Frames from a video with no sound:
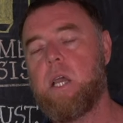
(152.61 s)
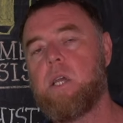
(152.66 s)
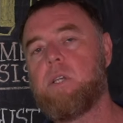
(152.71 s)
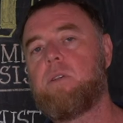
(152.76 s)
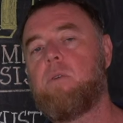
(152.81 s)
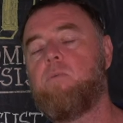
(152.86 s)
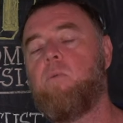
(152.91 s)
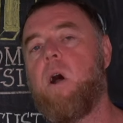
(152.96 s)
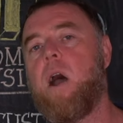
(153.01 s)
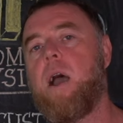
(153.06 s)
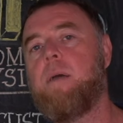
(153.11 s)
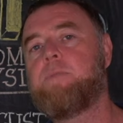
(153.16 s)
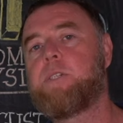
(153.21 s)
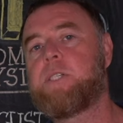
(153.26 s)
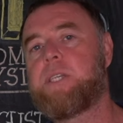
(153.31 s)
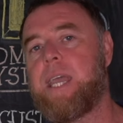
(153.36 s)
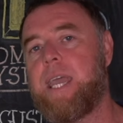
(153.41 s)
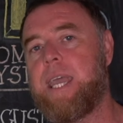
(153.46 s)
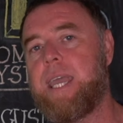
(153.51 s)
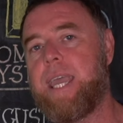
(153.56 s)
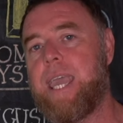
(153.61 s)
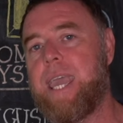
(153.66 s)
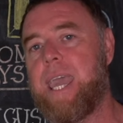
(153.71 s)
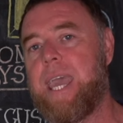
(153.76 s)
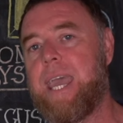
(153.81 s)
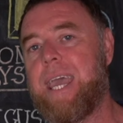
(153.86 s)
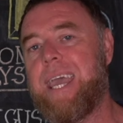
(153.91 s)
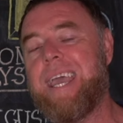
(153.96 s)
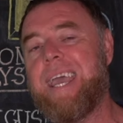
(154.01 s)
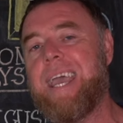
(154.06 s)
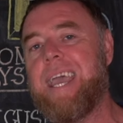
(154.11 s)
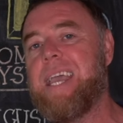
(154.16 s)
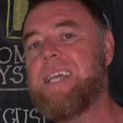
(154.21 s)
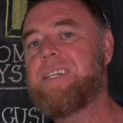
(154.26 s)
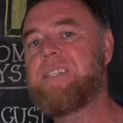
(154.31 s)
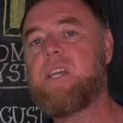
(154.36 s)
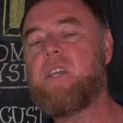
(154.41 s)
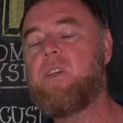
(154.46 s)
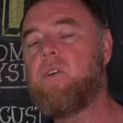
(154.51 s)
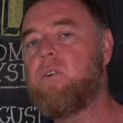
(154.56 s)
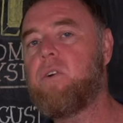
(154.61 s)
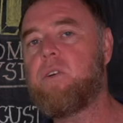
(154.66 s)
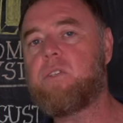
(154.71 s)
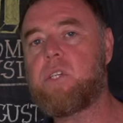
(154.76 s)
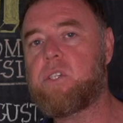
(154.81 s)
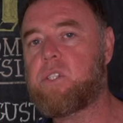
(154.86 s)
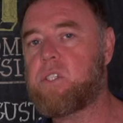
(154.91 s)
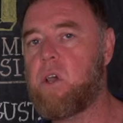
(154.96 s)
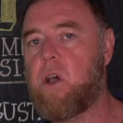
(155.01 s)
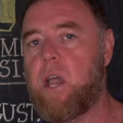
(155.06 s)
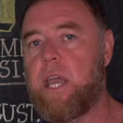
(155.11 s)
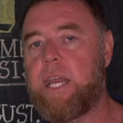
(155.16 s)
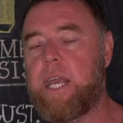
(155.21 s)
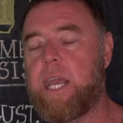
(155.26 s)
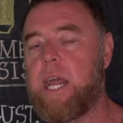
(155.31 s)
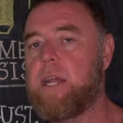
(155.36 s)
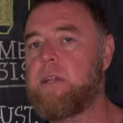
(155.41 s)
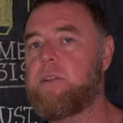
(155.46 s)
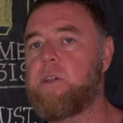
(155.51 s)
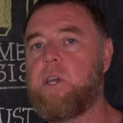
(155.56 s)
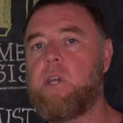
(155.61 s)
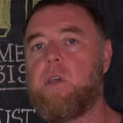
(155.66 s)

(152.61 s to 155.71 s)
So what I'm saying here is that you're not deciding anything,